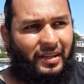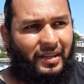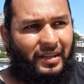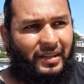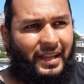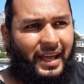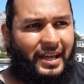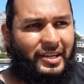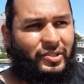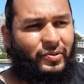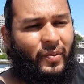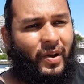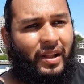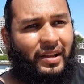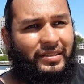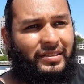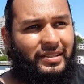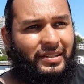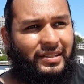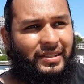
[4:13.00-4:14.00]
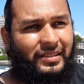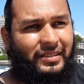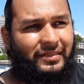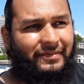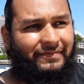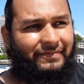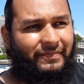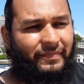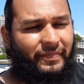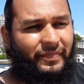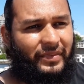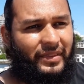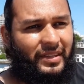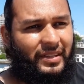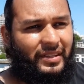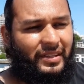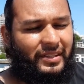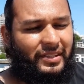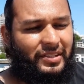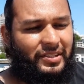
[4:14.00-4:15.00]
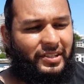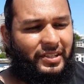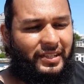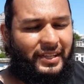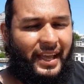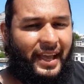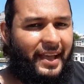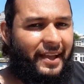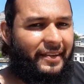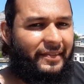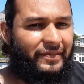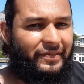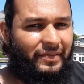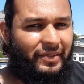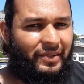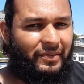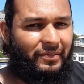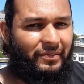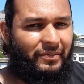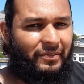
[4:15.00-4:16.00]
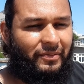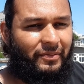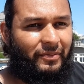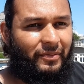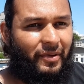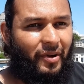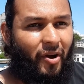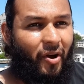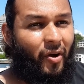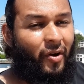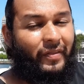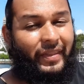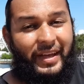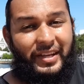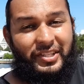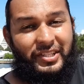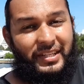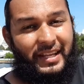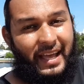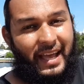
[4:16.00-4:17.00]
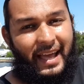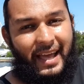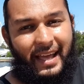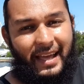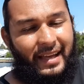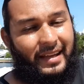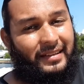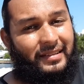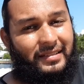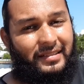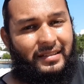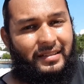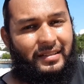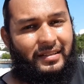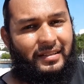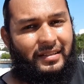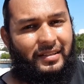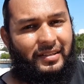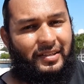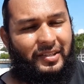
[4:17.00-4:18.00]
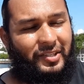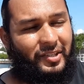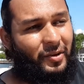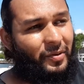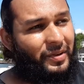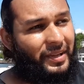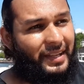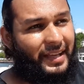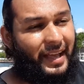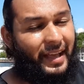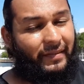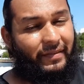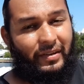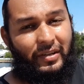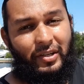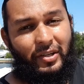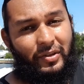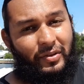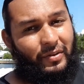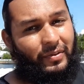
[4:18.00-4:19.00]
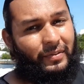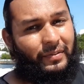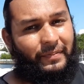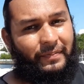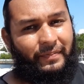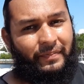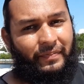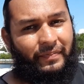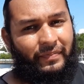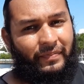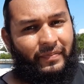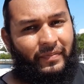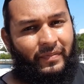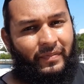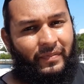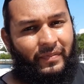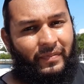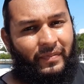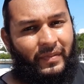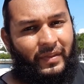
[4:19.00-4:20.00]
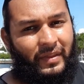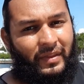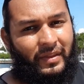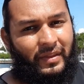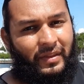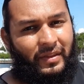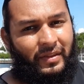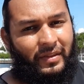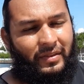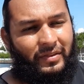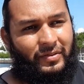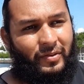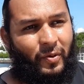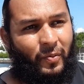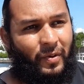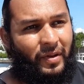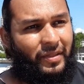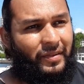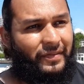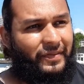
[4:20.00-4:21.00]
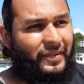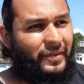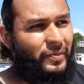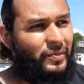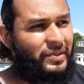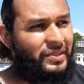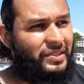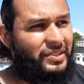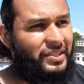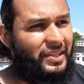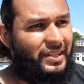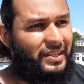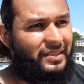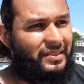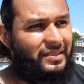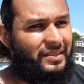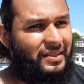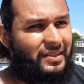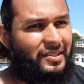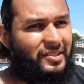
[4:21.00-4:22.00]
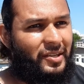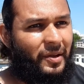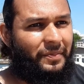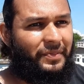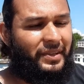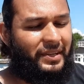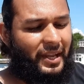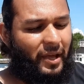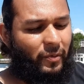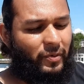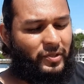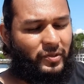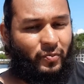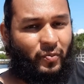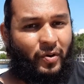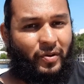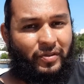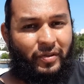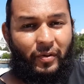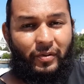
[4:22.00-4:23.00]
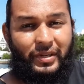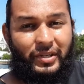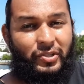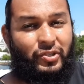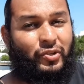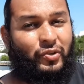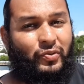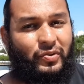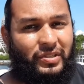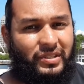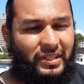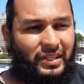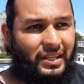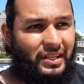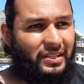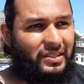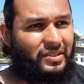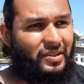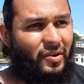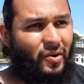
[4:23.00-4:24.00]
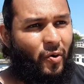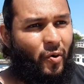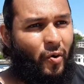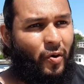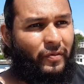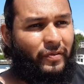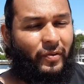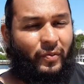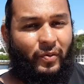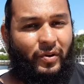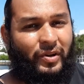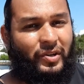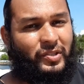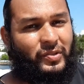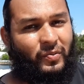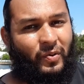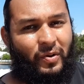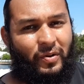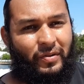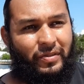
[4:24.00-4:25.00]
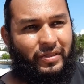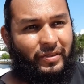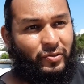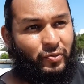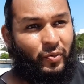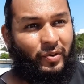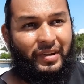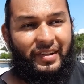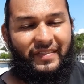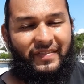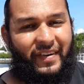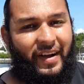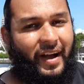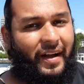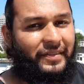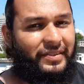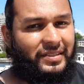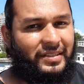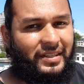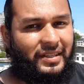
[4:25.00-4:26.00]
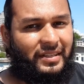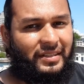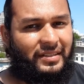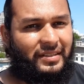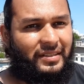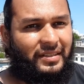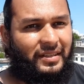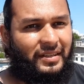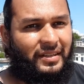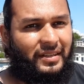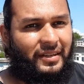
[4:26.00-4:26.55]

in actuality, she gave all that she has. She only gave a little. So whether if it was just something that was worth only 2 cents, or if it was worth 25 cents,